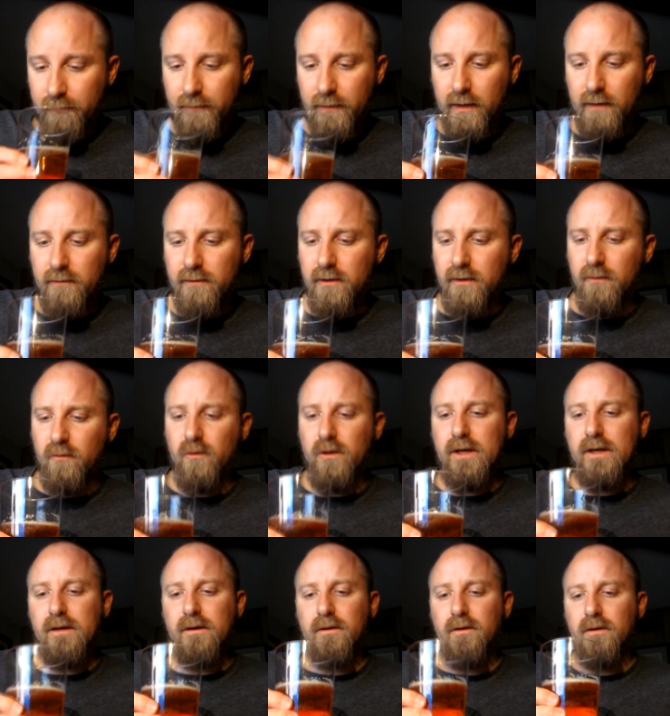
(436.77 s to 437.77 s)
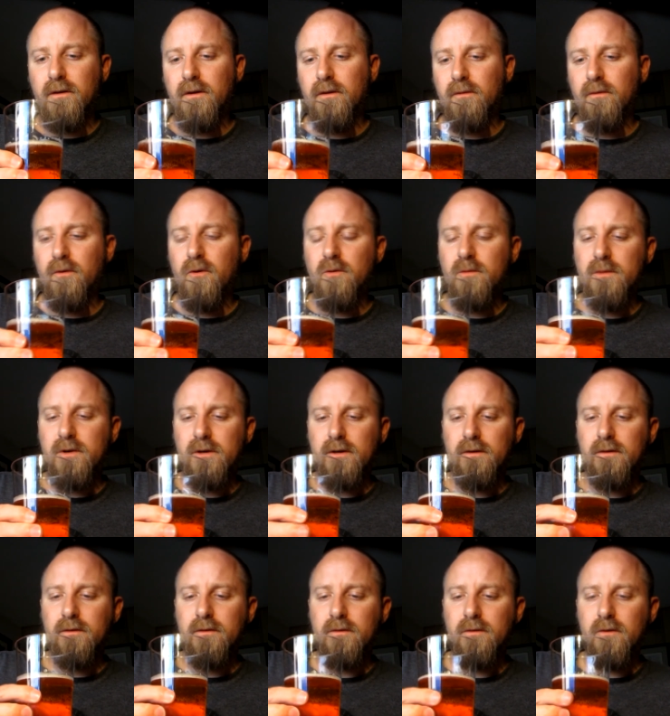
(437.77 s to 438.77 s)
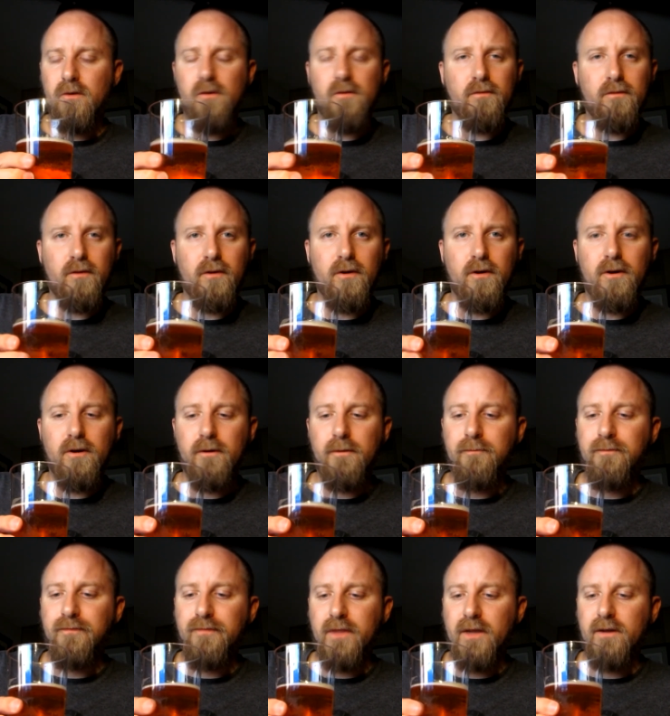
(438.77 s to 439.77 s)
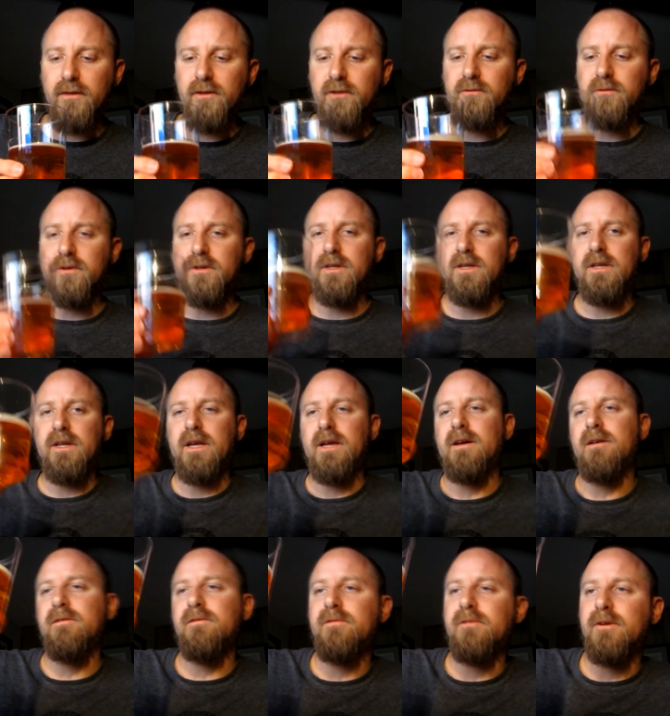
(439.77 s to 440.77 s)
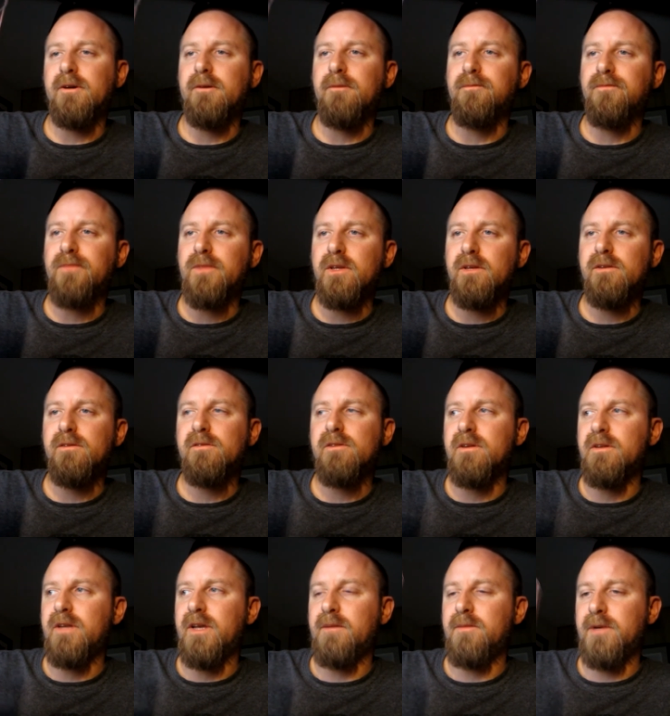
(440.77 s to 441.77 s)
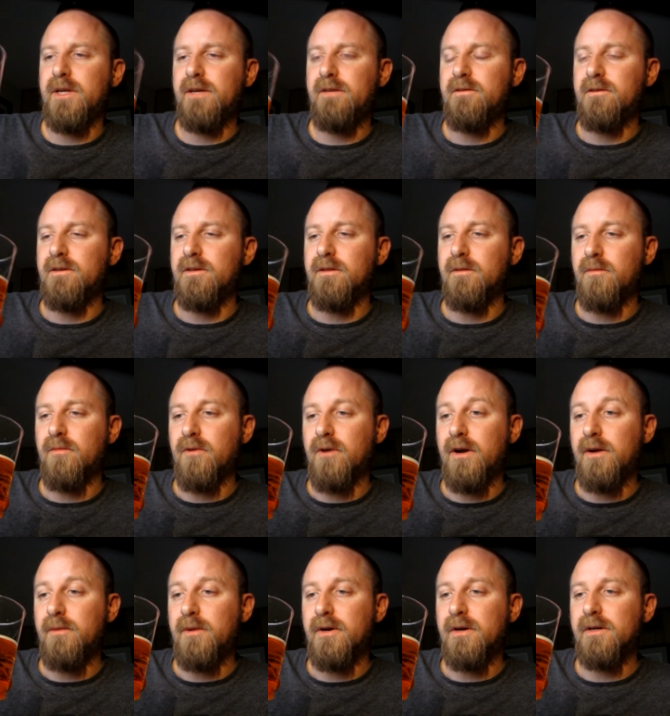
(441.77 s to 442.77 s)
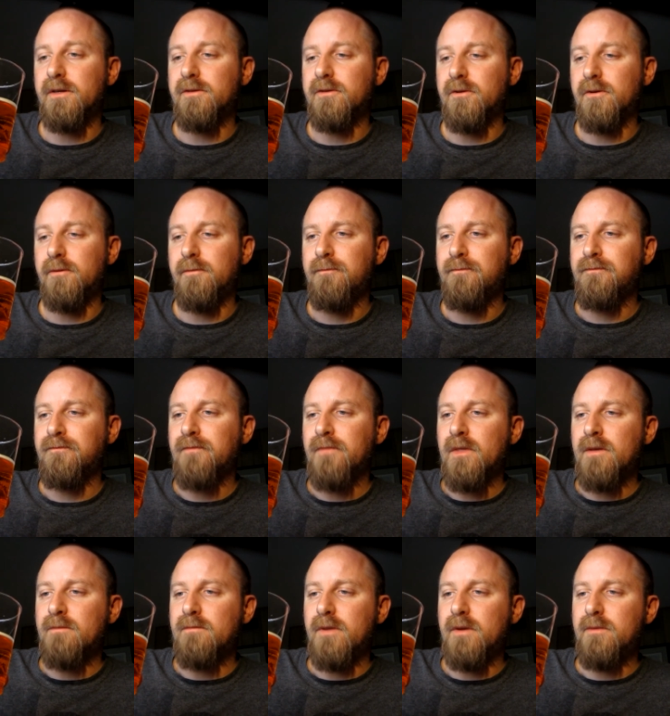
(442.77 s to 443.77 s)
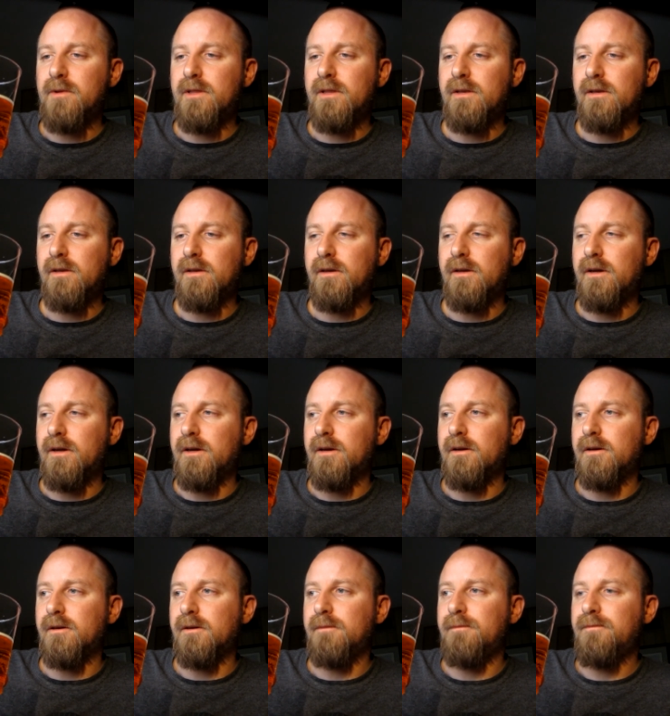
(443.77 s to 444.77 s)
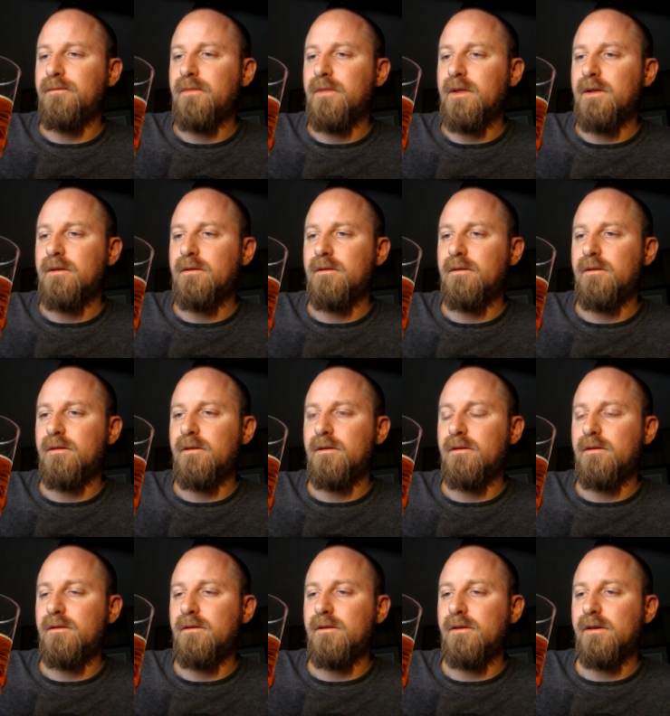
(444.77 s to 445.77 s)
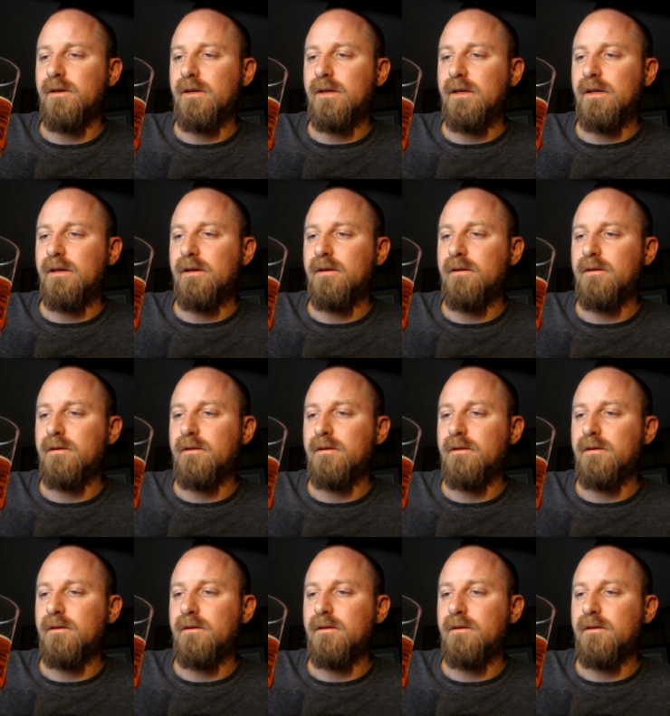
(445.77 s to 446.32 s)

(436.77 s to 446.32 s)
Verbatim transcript: Definitely a weaker aroma overall. Now this one did have um, yeast contamination in the primary, so maybe the uh, the